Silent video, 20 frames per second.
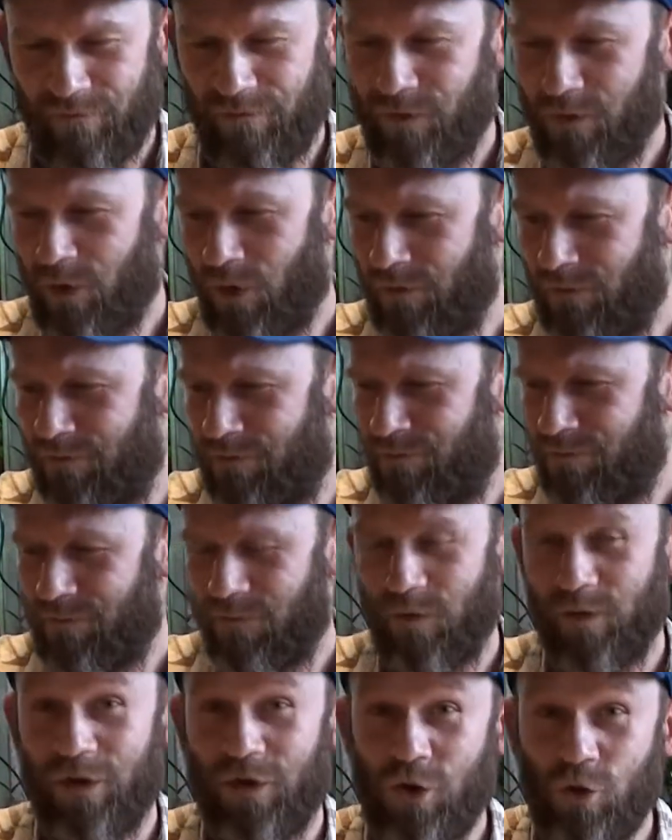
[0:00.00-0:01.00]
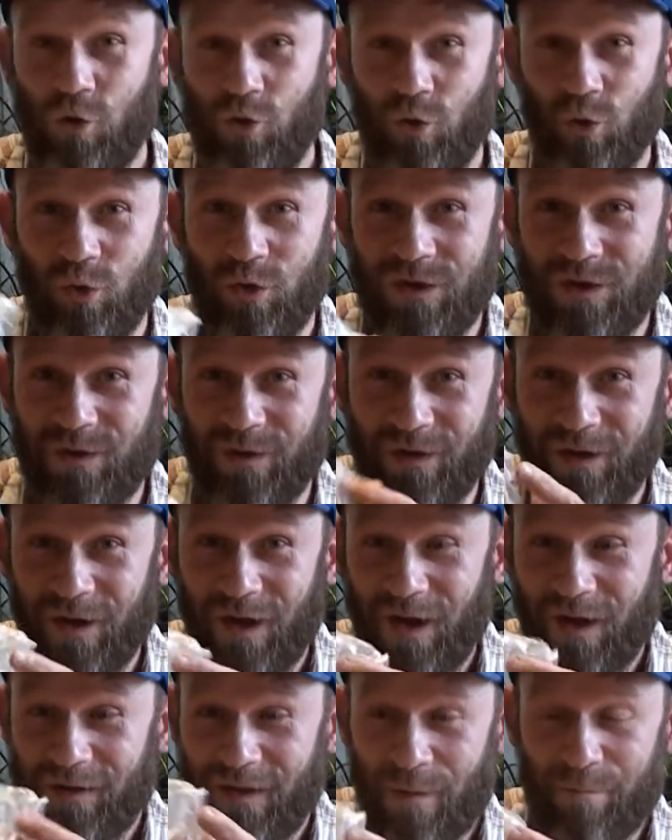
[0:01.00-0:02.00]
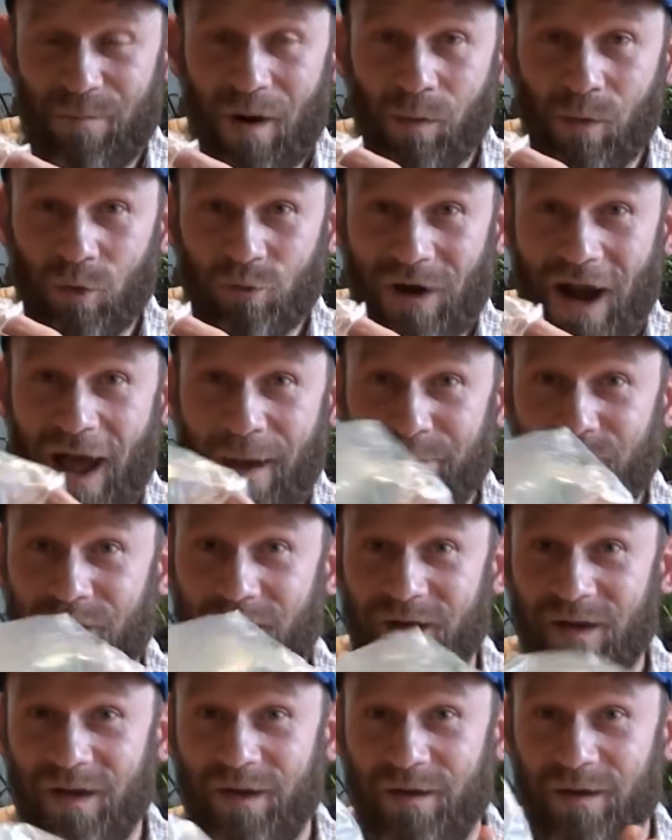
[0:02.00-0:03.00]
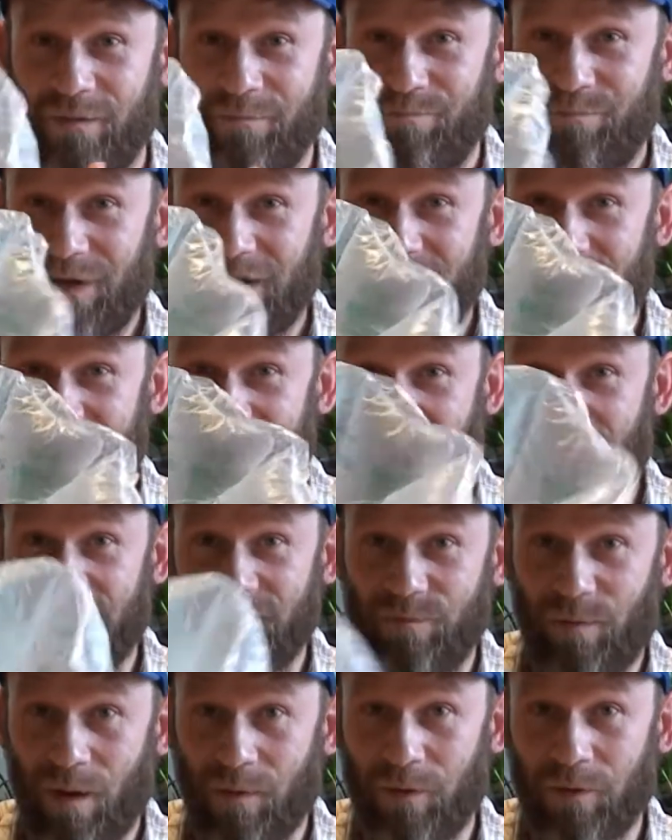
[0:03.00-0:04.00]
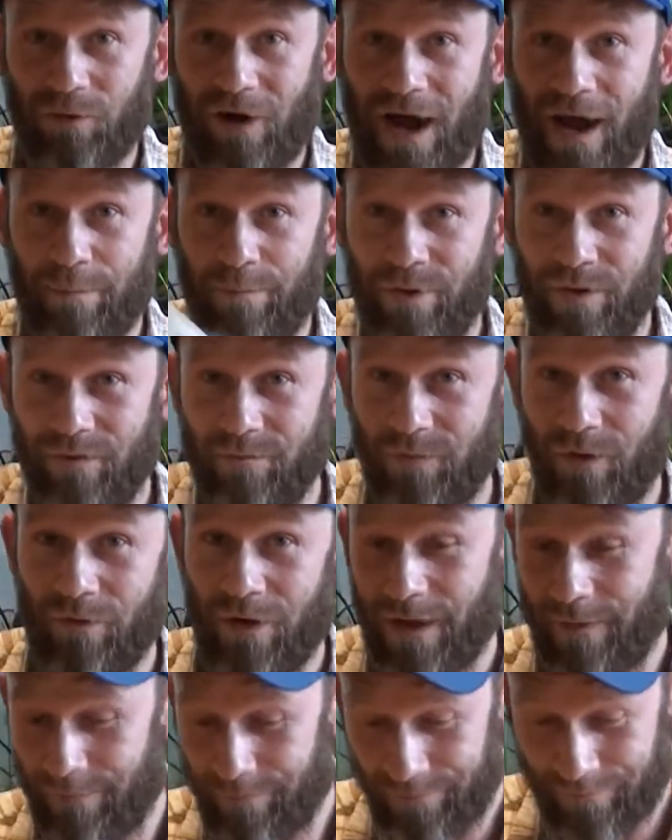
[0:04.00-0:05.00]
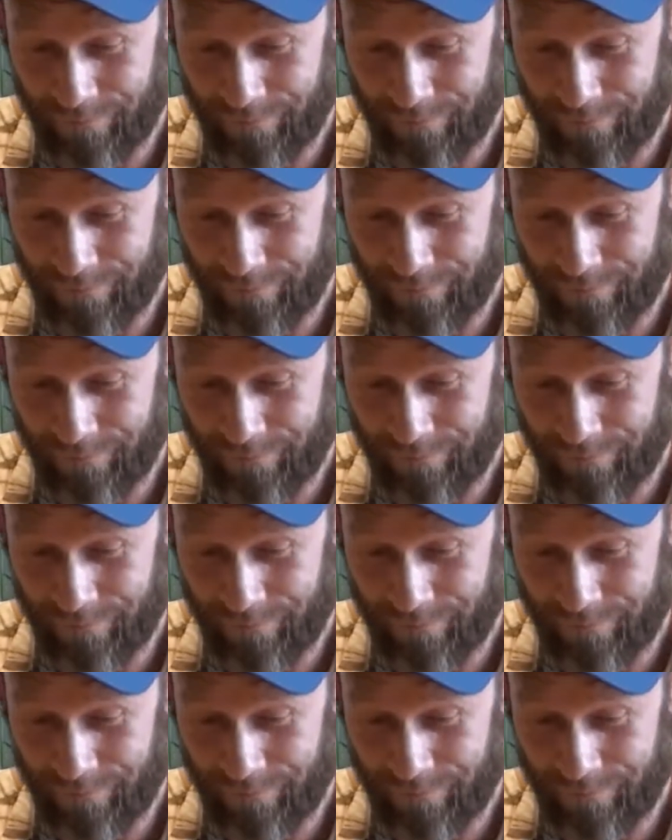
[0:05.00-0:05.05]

Little huge bubble wrap. Big size bubble wrap. Okay,